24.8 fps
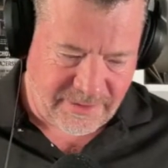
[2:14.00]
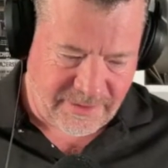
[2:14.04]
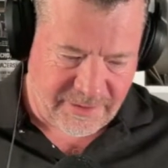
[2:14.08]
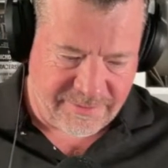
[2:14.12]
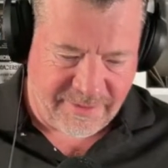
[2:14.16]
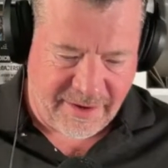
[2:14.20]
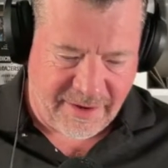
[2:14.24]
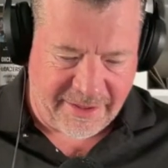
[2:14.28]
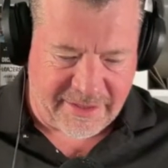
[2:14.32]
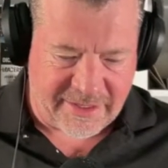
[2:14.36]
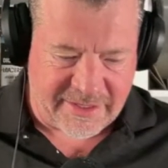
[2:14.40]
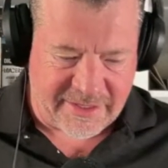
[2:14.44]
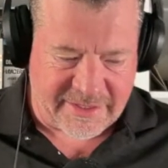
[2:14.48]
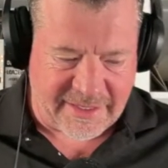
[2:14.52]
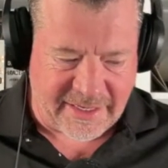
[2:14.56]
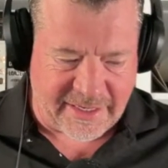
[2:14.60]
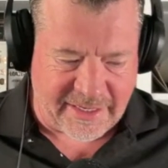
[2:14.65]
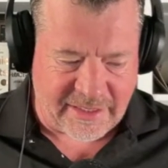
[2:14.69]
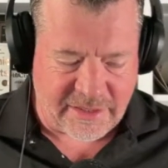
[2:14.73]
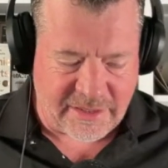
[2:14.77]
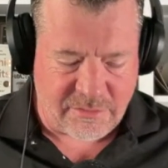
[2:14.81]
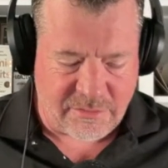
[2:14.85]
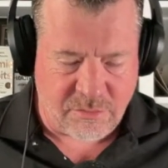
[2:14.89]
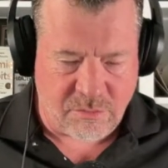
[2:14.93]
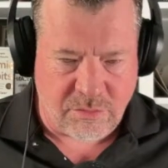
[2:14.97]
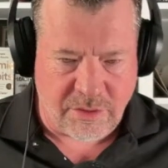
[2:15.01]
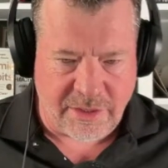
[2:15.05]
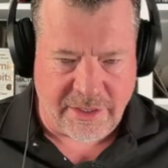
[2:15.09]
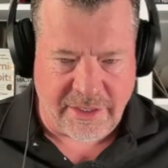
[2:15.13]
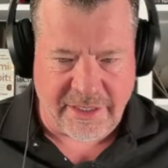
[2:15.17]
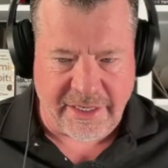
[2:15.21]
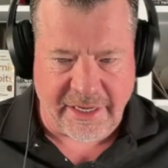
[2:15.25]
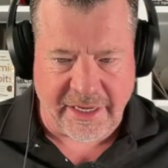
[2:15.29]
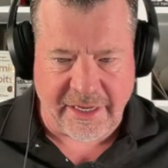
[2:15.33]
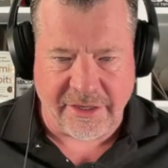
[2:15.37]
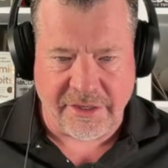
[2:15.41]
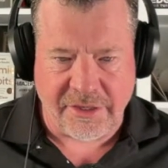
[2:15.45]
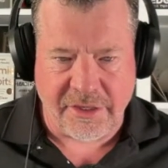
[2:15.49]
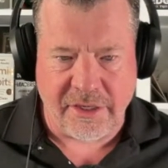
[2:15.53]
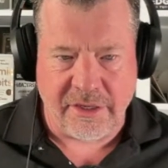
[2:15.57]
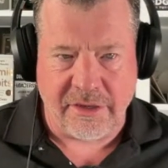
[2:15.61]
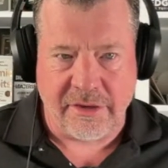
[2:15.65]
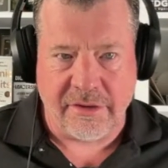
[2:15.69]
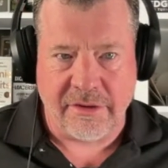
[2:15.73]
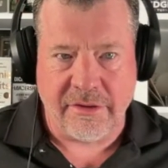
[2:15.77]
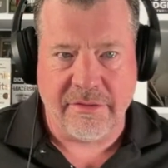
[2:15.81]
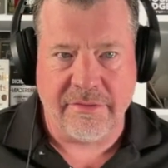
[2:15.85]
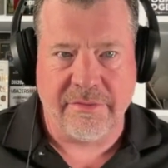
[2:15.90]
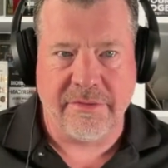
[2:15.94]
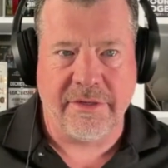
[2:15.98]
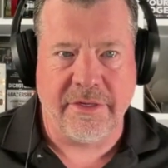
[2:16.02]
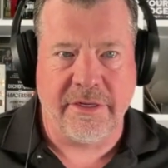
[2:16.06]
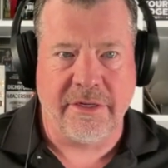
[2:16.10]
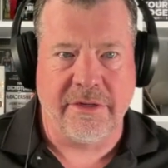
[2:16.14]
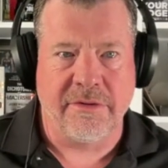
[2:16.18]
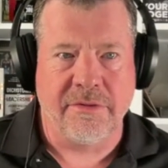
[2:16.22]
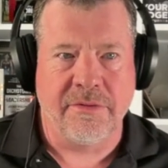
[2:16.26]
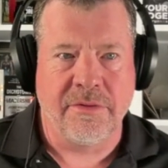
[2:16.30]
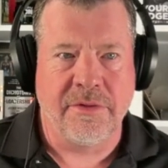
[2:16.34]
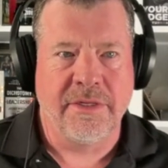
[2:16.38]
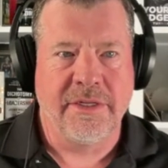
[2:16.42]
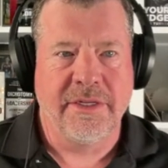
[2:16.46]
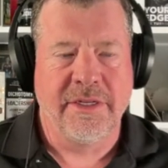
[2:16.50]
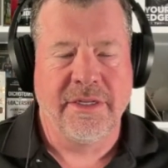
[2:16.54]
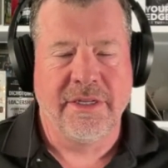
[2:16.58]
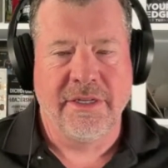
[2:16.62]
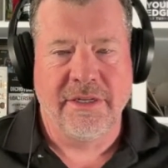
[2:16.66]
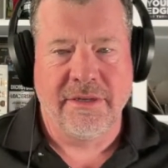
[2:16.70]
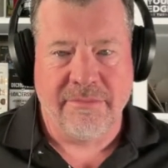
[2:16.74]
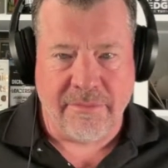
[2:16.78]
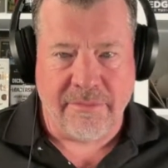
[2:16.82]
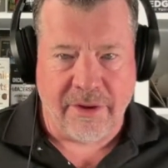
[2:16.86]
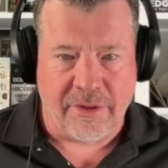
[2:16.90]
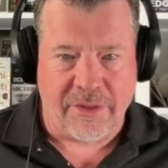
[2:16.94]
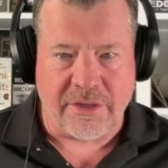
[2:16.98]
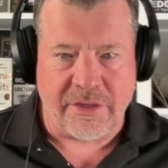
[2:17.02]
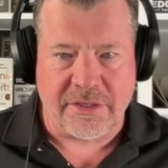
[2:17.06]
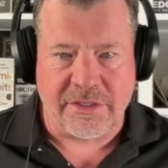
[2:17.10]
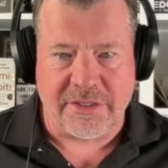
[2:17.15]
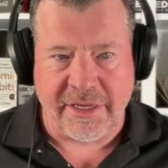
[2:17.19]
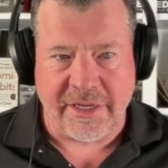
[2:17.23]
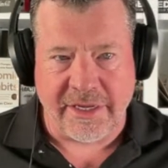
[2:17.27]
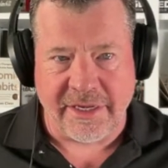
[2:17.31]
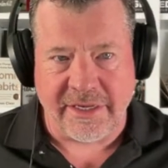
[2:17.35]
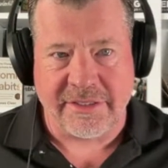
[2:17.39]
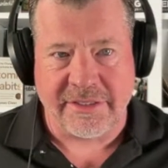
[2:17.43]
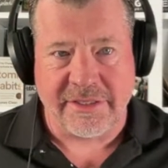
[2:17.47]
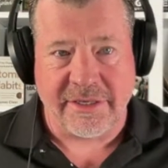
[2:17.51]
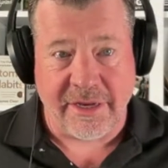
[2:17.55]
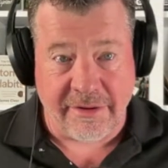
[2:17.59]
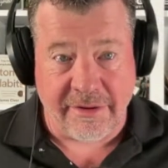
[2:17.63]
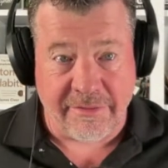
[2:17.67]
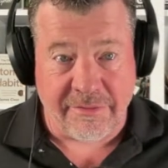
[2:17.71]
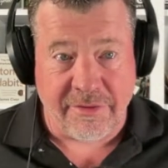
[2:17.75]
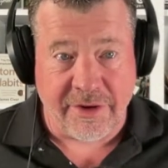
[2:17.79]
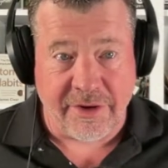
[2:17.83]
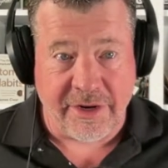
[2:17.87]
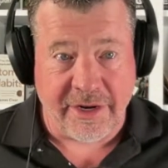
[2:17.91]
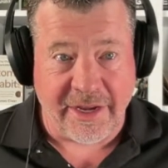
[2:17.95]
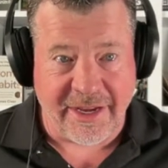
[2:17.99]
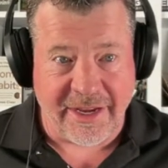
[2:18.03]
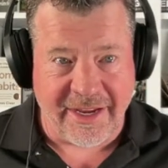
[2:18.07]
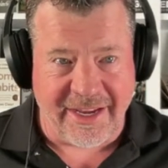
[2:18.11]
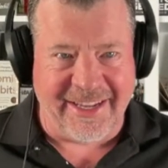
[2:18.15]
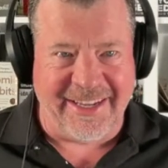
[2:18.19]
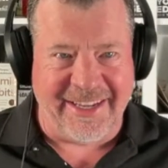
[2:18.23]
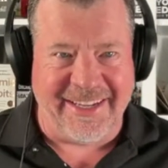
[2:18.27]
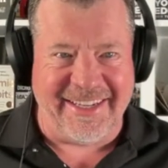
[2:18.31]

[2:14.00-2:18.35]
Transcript: Father's Day is one day a year, you know. Mother's Day is every day.